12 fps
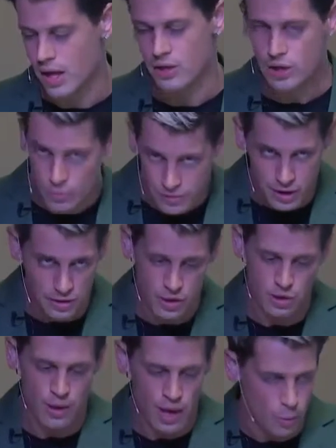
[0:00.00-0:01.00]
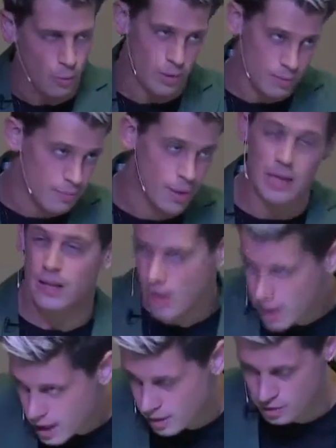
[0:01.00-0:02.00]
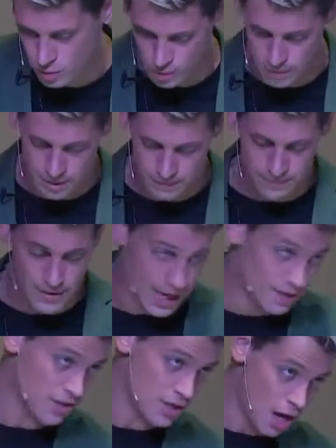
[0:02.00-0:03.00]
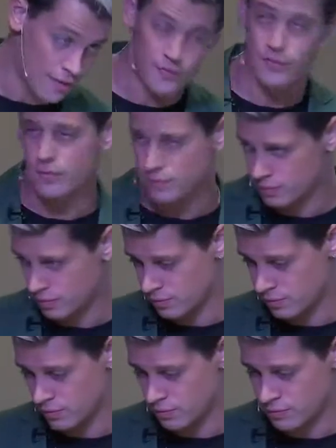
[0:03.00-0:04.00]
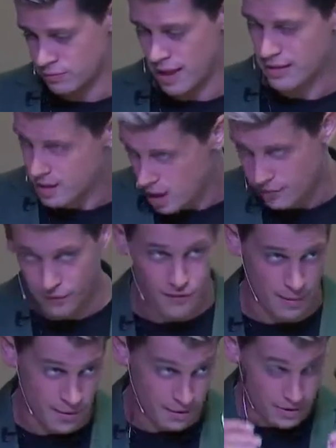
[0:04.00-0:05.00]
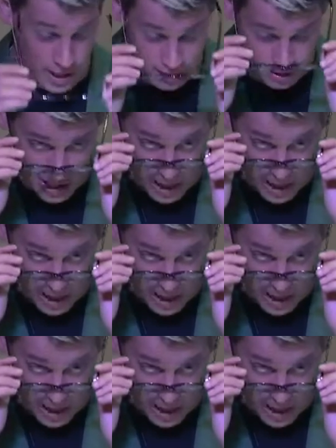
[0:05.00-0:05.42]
and I don't think that you help women by lying to women. That is enough. That's enough for feminists. That is a